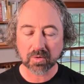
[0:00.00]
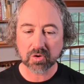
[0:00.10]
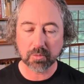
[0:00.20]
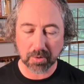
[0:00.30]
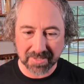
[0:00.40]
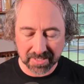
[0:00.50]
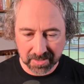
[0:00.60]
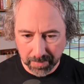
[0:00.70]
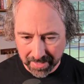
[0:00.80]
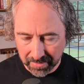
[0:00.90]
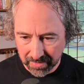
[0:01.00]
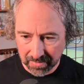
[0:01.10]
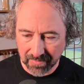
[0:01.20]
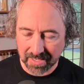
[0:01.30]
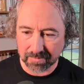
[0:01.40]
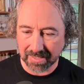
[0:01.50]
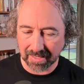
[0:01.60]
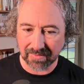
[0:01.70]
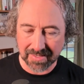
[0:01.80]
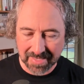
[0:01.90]
to participate in the investment
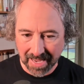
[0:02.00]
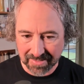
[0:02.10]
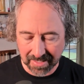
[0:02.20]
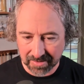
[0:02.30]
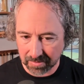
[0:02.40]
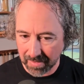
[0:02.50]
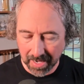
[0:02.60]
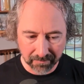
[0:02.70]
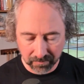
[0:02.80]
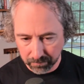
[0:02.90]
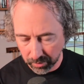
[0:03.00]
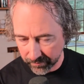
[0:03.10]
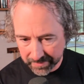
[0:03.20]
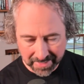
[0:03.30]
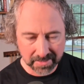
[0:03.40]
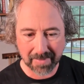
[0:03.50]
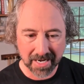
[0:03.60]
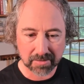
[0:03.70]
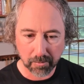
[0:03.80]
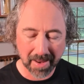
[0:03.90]
in these assets. You may have Brookfield Asset
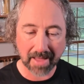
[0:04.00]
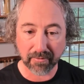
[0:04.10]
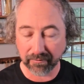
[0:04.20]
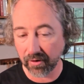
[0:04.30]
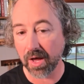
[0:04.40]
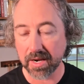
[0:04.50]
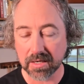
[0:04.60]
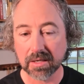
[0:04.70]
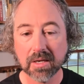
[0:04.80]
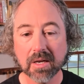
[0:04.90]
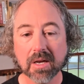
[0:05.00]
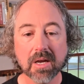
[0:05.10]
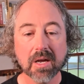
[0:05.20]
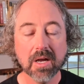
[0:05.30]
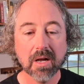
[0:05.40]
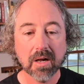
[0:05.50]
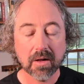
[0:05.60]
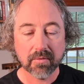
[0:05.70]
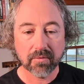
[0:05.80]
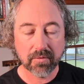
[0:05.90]
Management may have a fund
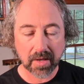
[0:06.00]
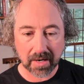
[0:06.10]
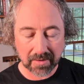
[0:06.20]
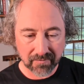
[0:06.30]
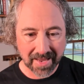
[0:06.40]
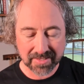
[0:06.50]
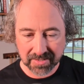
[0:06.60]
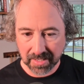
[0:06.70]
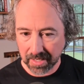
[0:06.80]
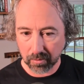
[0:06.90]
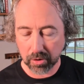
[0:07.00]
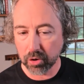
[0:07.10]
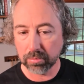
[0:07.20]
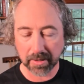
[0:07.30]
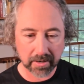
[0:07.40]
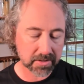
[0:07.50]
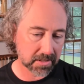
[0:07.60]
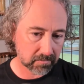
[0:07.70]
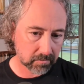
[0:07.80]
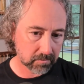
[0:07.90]
that invests in a renewable
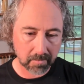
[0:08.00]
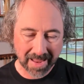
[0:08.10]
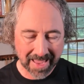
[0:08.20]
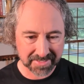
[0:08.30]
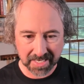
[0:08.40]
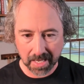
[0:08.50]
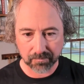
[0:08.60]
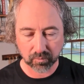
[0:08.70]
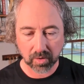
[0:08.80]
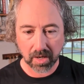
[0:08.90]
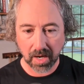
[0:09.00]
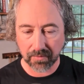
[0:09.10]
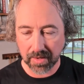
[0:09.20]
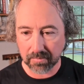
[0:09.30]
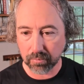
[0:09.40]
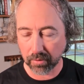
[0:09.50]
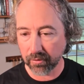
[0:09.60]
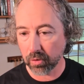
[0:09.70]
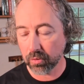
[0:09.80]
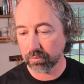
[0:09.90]
energy asset. And then
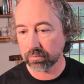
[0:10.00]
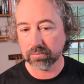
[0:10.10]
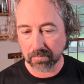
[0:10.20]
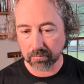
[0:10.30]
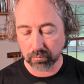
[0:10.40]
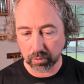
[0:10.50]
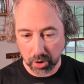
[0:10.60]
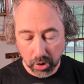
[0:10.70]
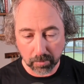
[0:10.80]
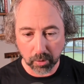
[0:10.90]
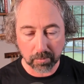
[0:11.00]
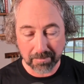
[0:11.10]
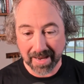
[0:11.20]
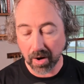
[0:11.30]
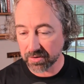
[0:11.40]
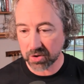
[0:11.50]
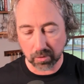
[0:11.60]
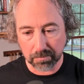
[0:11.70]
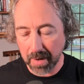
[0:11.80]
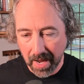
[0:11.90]
Brookfield Renewable may also
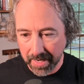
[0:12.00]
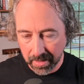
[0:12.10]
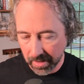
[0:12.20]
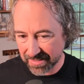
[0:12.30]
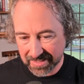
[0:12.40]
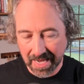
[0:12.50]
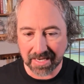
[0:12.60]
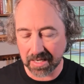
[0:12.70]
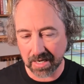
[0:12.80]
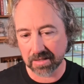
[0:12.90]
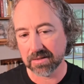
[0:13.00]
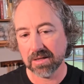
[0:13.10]
buy a stake in it